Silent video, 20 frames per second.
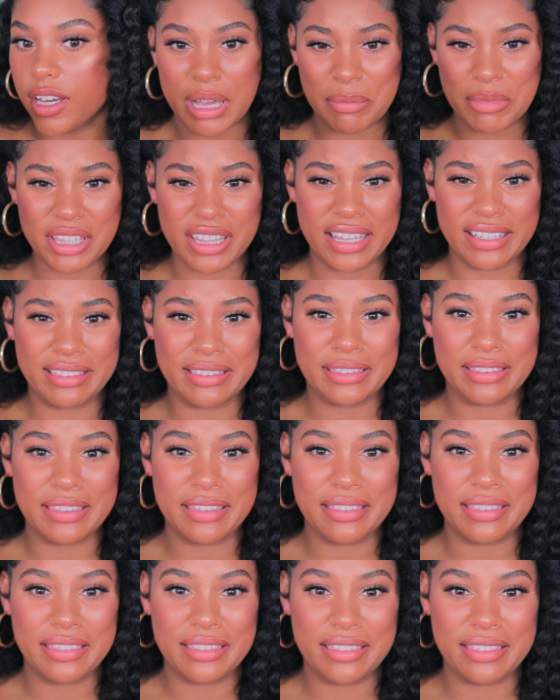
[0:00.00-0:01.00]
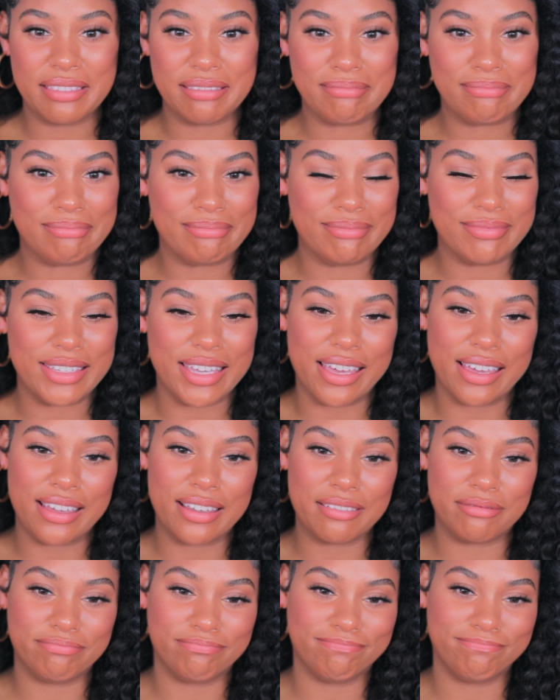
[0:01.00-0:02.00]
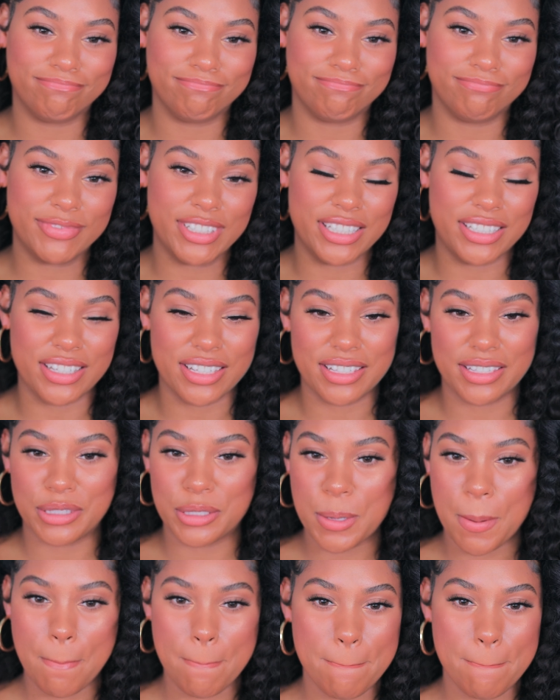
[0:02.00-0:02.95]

I mean, like, yeah, it just,